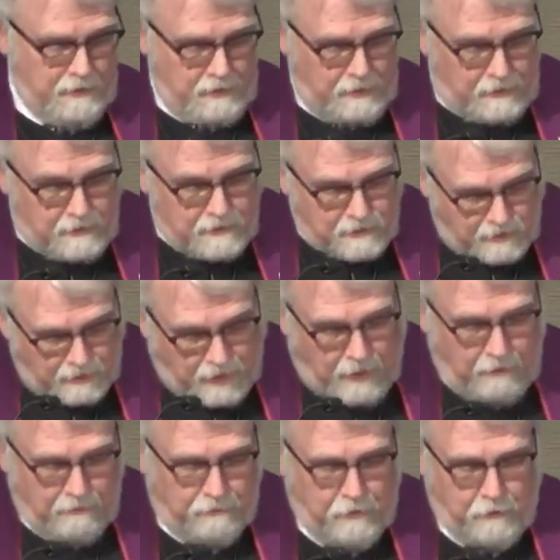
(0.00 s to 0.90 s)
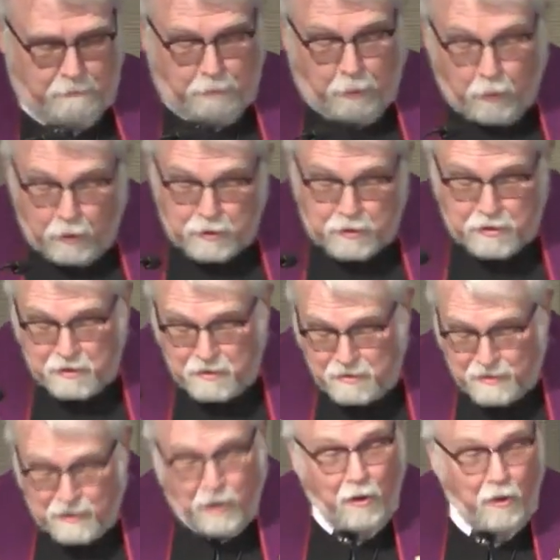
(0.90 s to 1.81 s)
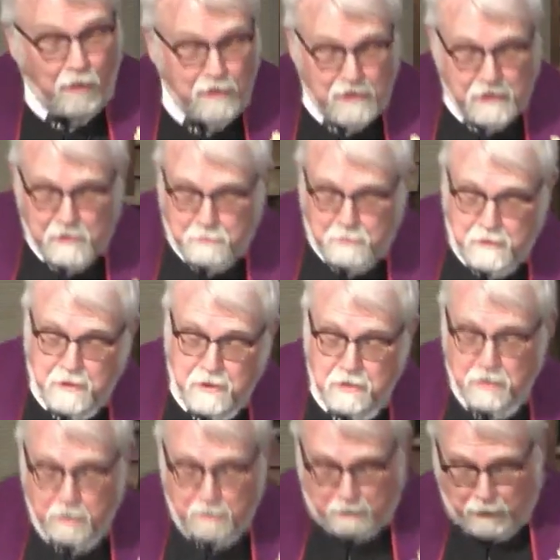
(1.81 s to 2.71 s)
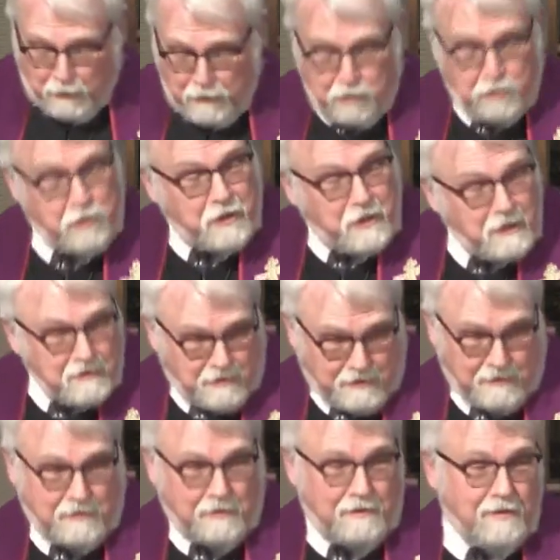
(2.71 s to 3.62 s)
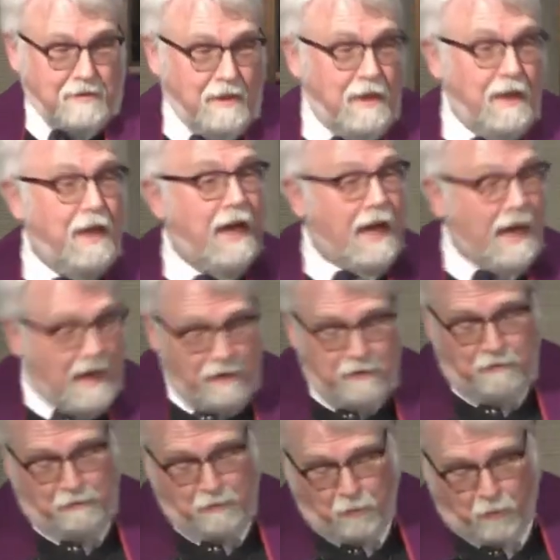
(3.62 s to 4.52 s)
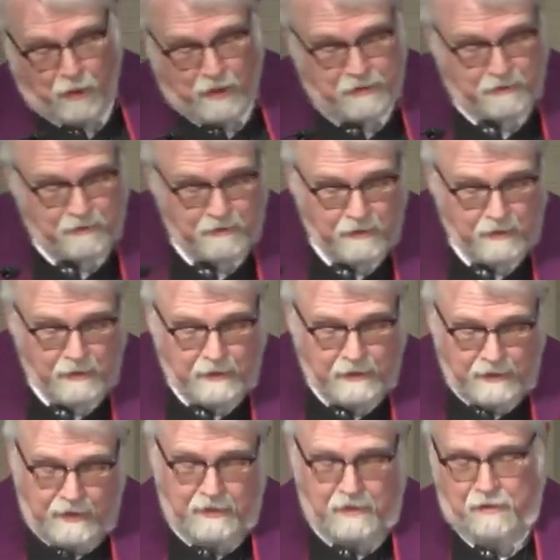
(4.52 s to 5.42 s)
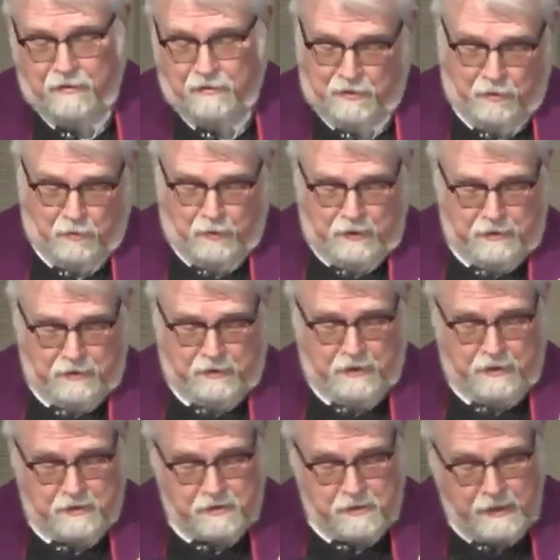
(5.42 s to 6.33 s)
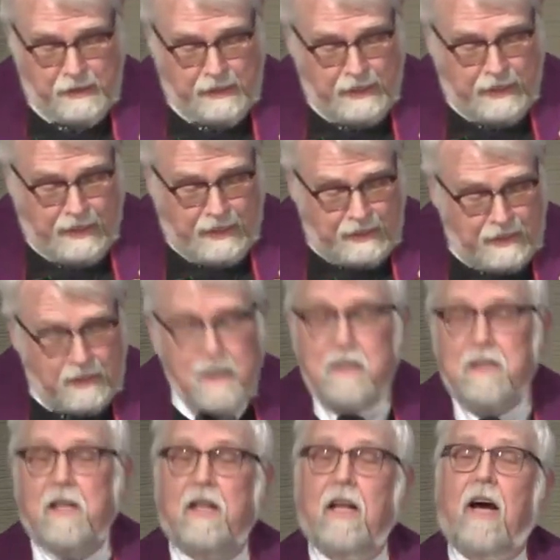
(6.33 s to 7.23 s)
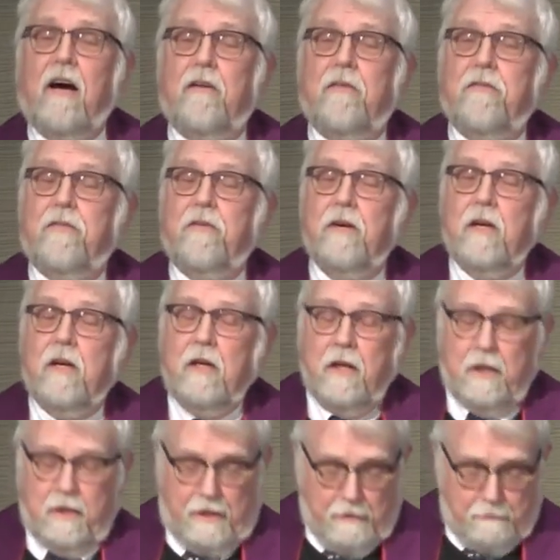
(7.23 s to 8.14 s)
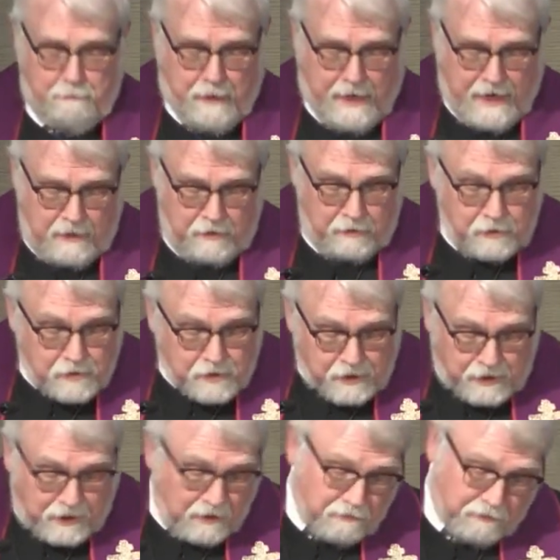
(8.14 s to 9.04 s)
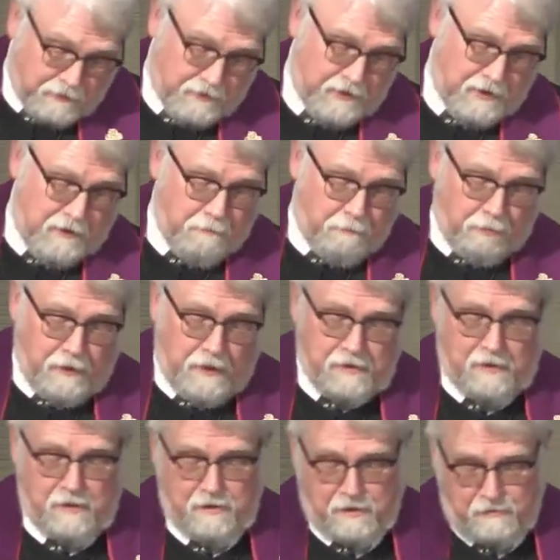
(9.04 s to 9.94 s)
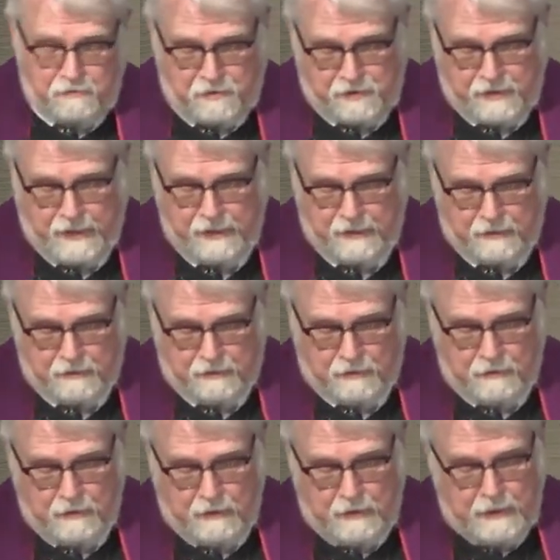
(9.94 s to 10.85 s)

It is love that pushes the Holy Spirit to push Jesus out of the water and into the wilderness. And it is love that battles evil in the presence of Satan.